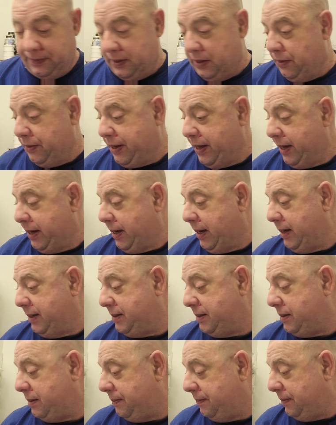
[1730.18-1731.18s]
Okay,
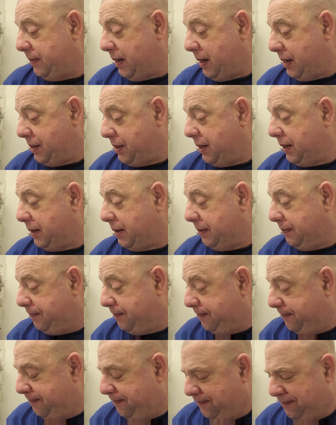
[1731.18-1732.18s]
guys, I think
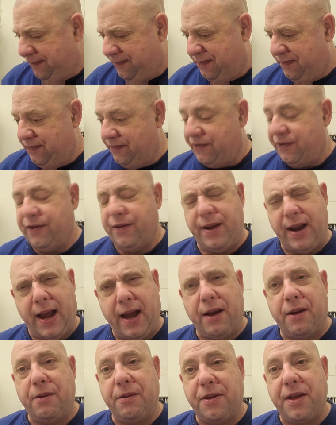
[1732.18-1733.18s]
for
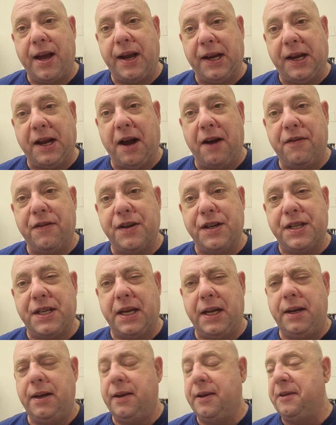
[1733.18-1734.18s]
now that covers
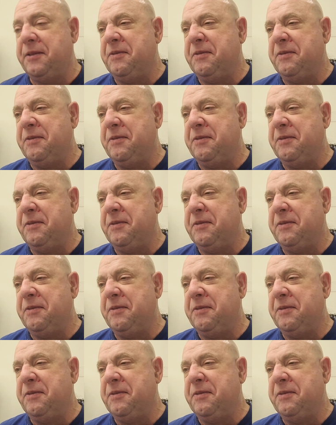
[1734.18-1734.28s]
it.